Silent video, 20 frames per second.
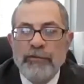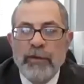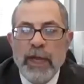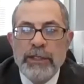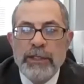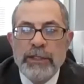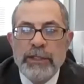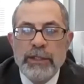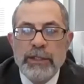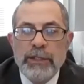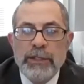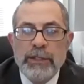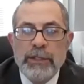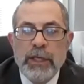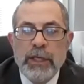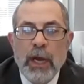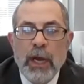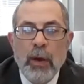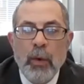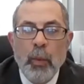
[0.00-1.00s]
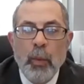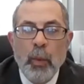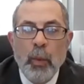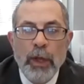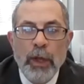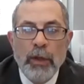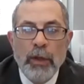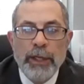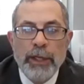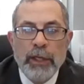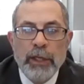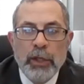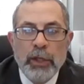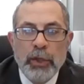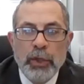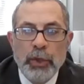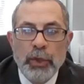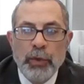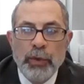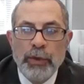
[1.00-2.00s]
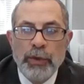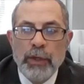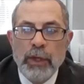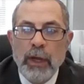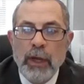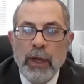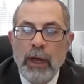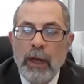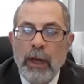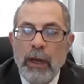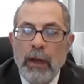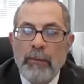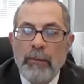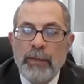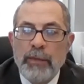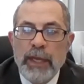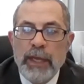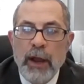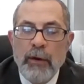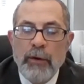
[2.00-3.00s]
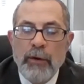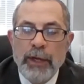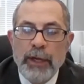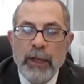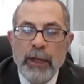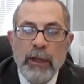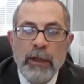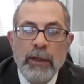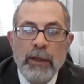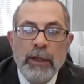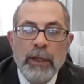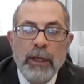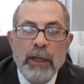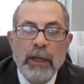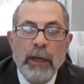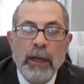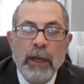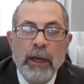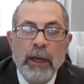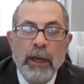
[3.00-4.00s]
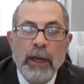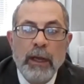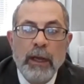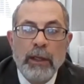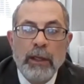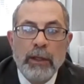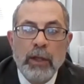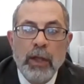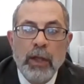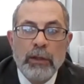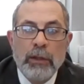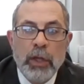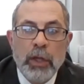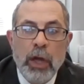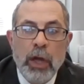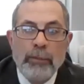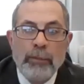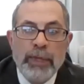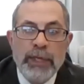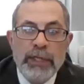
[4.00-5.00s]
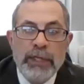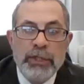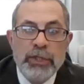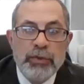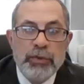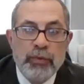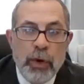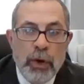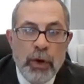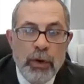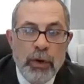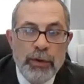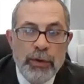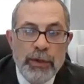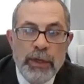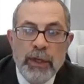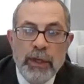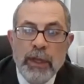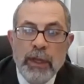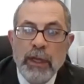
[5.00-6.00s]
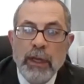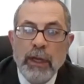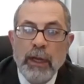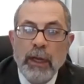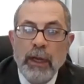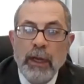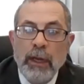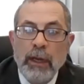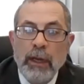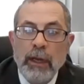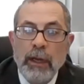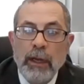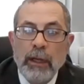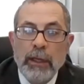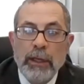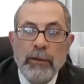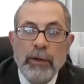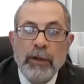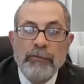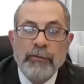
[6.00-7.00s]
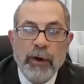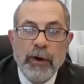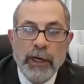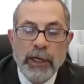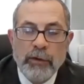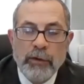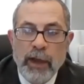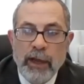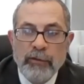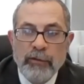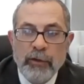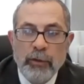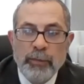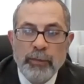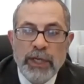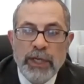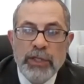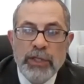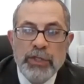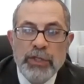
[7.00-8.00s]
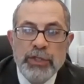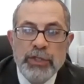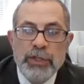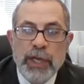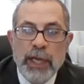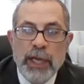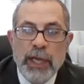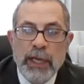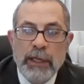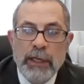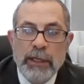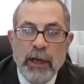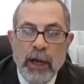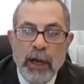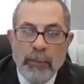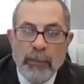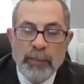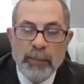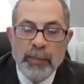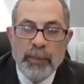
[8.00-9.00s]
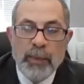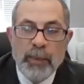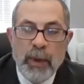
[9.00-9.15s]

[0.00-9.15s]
phases will include the area along Long Beach Road in front of Craigville Beach and up